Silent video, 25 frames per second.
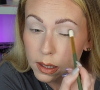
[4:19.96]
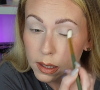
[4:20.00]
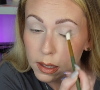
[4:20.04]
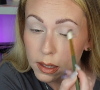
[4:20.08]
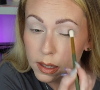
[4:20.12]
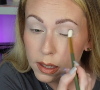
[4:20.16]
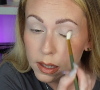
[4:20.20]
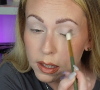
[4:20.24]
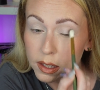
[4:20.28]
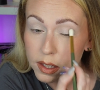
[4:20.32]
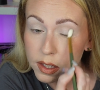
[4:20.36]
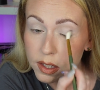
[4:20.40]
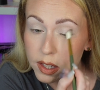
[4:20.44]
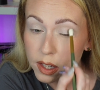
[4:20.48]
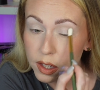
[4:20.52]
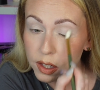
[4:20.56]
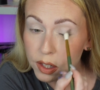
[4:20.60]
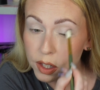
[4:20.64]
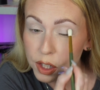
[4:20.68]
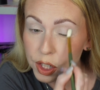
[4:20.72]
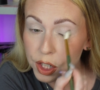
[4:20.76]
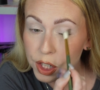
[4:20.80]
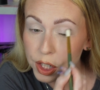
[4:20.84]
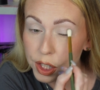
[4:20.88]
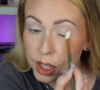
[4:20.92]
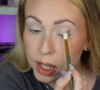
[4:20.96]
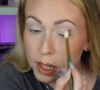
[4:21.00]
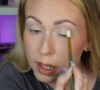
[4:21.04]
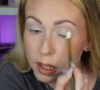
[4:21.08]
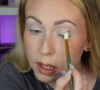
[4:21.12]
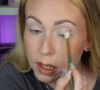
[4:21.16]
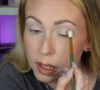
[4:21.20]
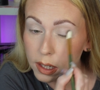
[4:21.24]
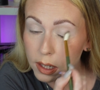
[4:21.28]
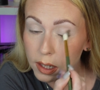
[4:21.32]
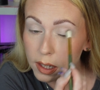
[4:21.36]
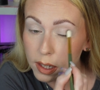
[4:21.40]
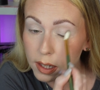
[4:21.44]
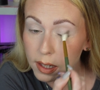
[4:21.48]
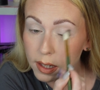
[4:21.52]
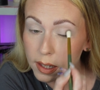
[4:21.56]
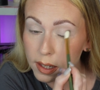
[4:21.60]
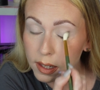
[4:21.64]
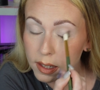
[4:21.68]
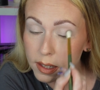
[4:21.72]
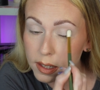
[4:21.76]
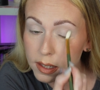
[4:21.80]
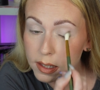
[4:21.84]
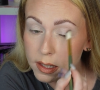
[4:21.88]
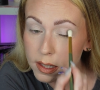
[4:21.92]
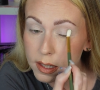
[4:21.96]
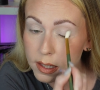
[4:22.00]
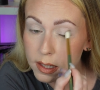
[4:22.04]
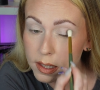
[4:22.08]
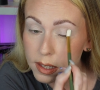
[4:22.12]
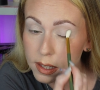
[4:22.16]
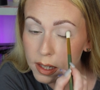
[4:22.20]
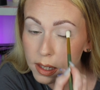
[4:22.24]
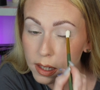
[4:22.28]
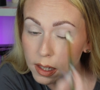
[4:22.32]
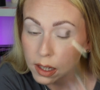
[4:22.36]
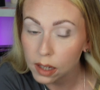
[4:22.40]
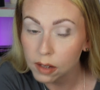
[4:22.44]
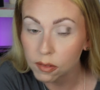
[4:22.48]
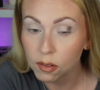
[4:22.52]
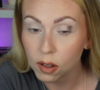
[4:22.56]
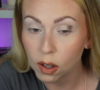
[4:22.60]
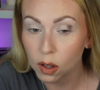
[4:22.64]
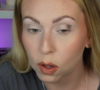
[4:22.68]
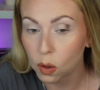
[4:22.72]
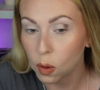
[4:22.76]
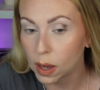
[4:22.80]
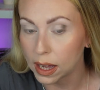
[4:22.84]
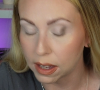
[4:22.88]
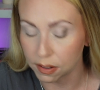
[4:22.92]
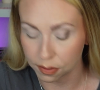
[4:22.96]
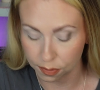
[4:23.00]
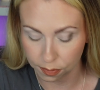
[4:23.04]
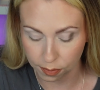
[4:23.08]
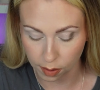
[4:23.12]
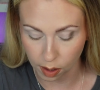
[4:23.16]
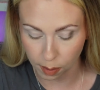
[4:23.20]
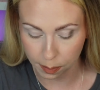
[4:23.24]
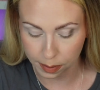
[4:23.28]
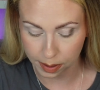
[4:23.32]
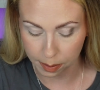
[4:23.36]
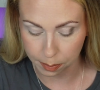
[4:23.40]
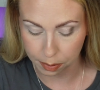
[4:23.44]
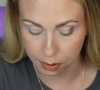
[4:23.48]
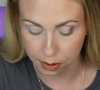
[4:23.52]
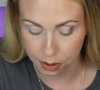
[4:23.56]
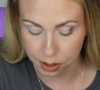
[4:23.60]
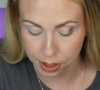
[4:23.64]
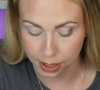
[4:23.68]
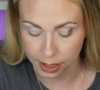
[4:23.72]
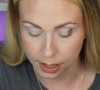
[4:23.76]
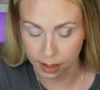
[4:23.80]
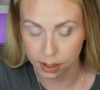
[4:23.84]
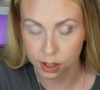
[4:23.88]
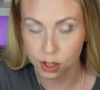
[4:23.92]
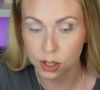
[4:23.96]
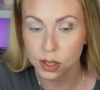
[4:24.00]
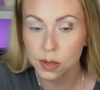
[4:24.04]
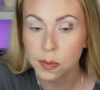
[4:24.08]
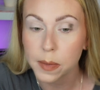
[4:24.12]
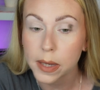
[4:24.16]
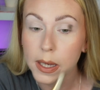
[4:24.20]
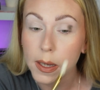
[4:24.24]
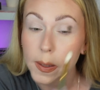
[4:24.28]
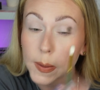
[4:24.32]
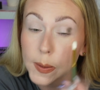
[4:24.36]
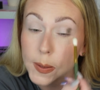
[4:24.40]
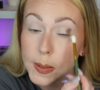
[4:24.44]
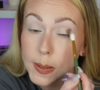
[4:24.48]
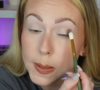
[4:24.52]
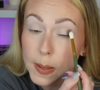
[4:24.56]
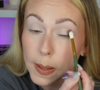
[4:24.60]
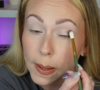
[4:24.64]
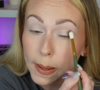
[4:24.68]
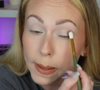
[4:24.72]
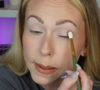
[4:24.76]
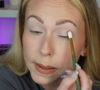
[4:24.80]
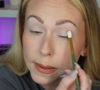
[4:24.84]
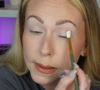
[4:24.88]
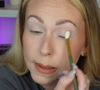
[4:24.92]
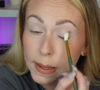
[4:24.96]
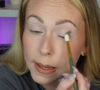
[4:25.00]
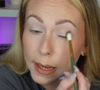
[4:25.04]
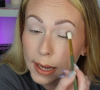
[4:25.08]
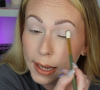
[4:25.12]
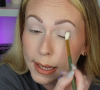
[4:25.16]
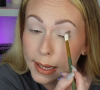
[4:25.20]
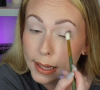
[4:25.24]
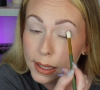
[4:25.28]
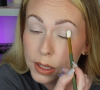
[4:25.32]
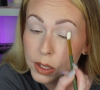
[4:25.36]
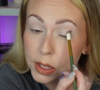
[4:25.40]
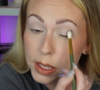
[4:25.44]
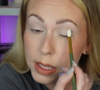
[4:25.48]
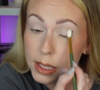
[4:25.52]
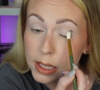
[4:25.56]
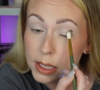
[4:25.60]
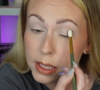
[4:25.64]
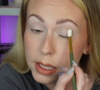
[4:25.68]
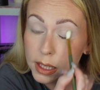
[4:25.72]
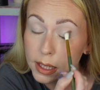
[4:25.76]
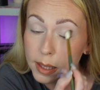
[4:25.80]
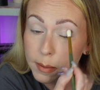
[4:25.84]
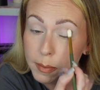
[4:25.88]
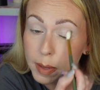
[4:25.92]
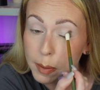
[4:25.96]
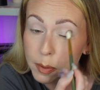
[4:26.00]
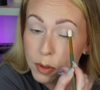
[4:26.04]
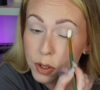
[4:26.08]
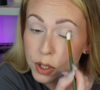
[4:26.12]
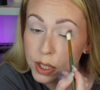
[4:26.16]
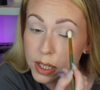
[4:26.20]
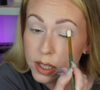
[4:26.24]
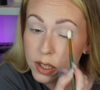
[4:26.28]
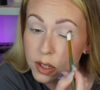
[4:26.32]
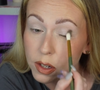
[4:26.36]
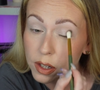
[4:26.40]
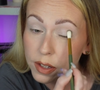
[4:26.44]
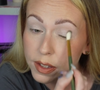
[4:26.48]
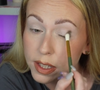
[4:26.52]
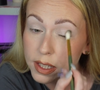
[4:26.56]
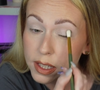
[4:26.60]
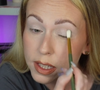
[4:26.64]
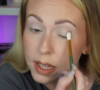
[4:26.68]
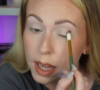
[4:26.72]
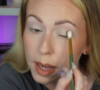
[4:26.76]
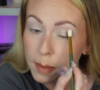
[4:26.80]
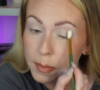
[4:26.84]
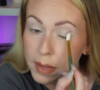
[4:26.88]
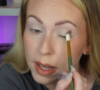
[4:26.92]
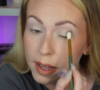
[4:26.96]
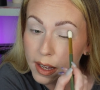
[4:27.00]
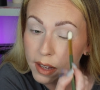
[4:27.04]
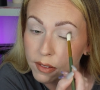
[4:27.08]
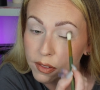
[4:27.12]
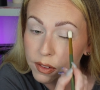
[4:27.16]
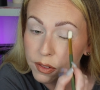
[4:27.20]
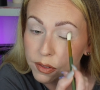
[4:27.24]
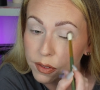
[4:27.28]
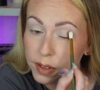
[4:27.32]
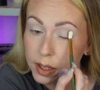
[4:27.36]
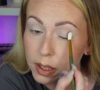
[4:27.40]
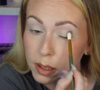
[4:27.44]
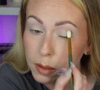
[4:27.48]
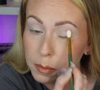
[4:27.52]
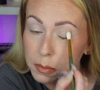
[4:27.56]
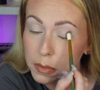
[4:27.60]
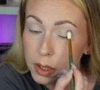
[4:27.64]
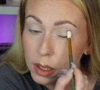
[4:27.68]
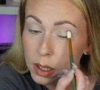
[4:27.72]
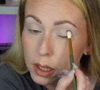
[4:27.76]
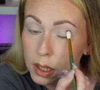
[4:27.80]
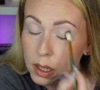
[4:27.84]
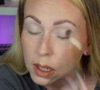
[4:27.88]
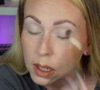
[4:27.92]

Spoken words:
this shade is. I've got quite a floppy brush here just because I actually need to clean my brushes. And all this time that I haven't filmed,